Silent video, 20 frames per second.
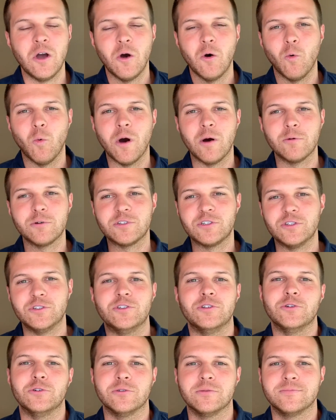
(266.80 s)
What would you
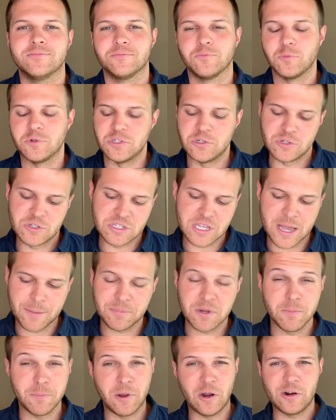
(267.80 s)
do? When you stop
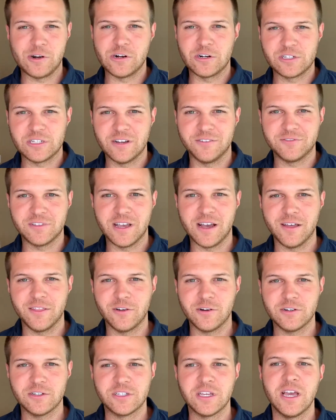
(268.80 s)
comparing yourself to
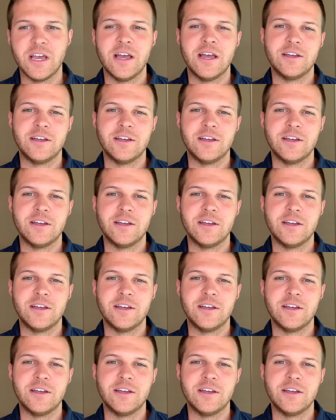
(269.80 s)
others,